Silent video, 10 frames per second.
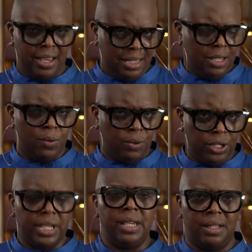I think we're
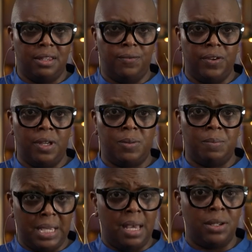looking at the films
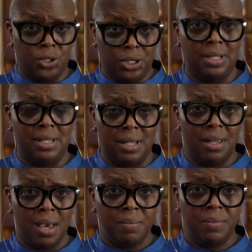because she's
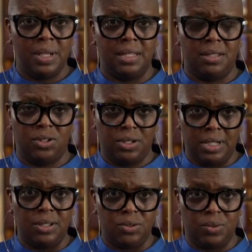in them. It's
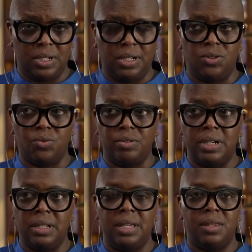she's she's
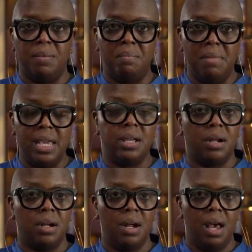really the
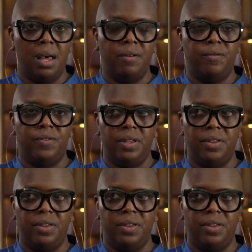maker of